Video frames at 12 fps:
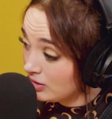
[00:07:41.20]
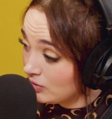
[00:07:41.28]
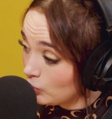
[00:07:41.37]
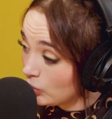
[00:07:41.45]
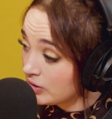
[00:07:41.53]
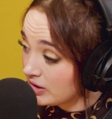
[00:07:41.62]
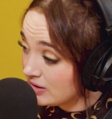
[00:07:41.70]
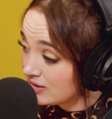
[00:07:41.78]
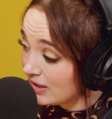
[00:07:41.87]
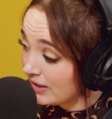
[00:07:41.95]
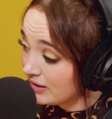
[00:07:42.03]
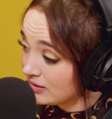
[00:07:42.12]
what needs to
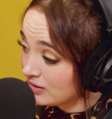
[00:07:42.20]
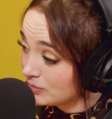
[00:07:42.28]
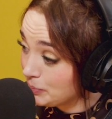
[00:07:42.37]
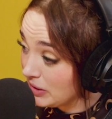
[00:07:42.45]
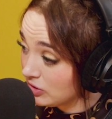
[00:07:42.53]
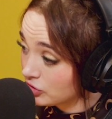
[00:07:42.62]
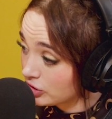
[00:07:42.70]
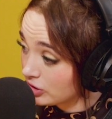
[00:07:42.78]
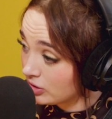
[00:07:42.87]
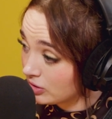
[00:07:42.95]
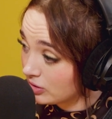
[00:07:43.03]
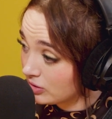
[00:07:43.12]
end is
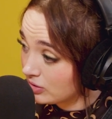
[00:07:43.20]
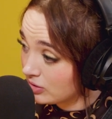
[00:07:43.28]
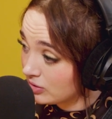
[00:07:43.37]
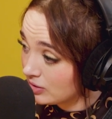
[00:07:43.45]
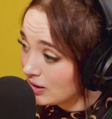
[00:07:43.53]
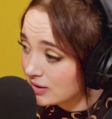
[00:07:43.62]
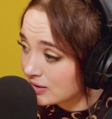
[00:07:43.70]
beetroot. That's